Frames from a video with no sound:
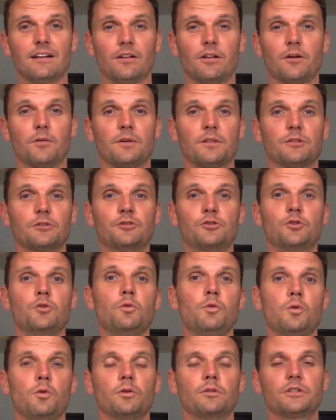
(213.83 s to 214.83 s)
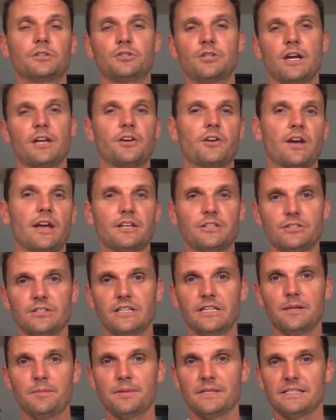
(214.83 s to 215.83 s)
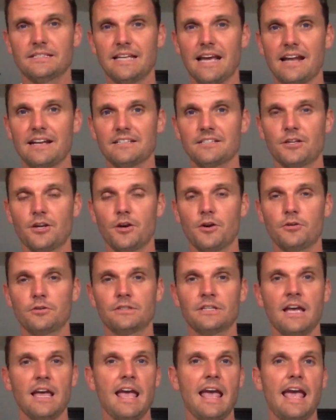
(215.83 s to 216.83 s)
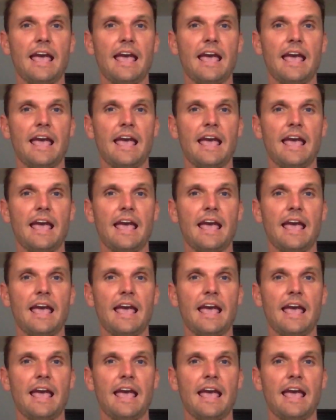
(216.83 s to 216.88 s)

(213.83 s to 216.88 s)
along with a tool to check your HTTP status codes,